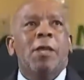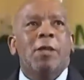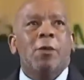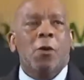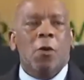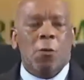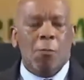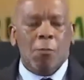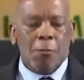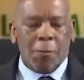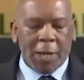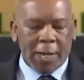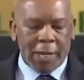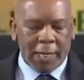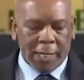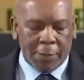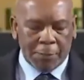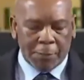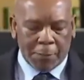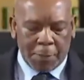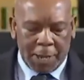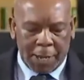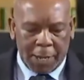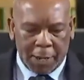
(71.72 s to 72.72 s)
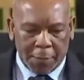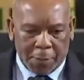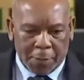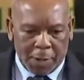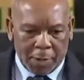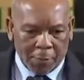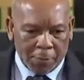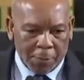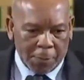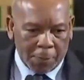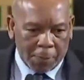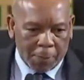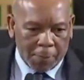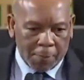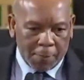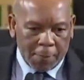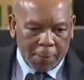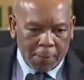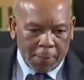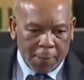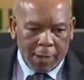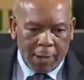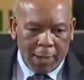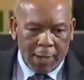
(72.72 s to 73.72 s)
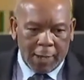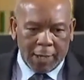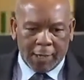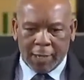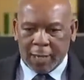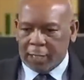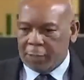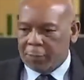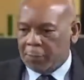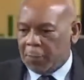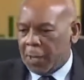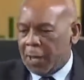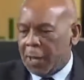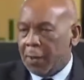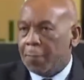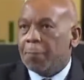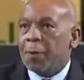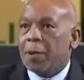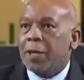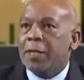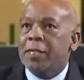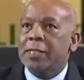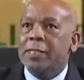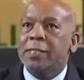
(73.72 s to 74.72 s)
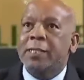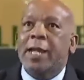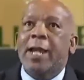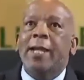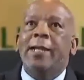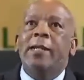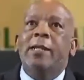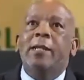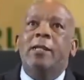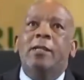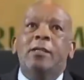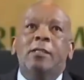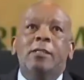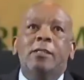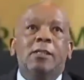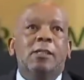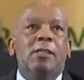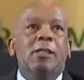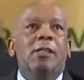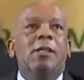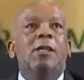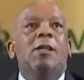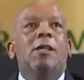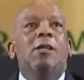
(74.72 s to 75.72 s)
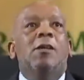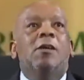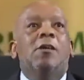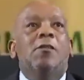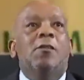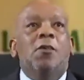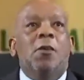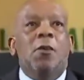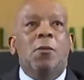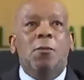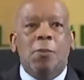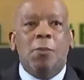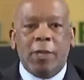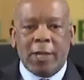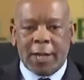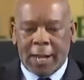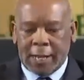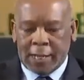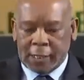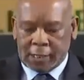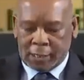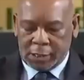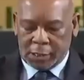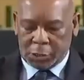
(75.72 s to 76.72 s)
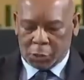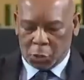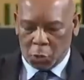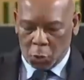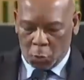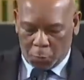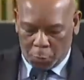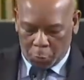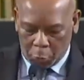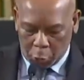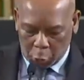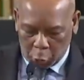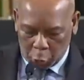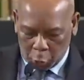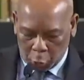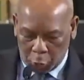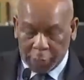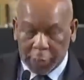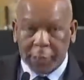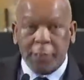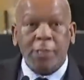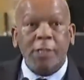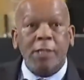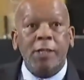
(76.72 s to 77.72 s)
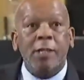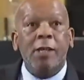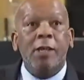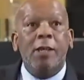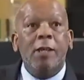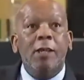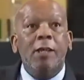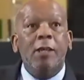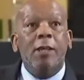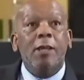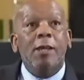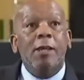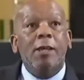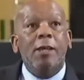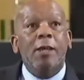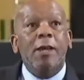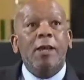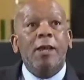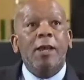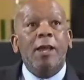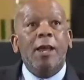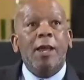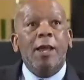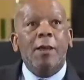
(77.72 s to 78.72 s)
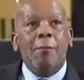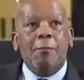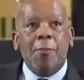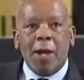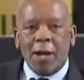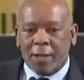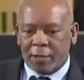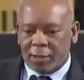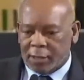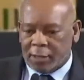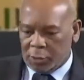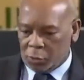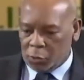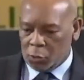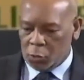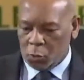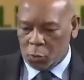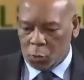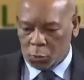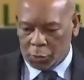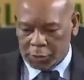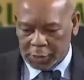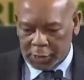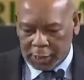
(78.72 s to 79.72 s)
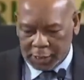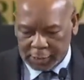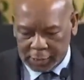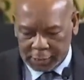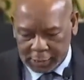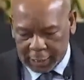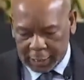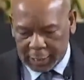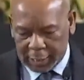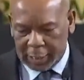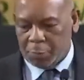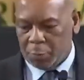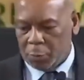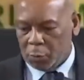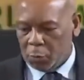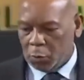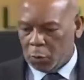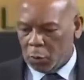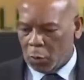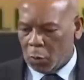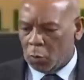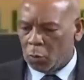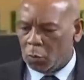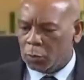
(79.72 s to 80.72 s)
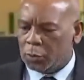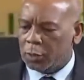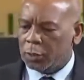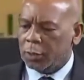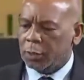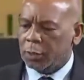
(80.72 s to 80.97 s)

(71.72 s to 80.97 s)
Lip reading: compelling paper, and that paper is titled "From Crisis to Opportunity, a Path to Sustainable Growth."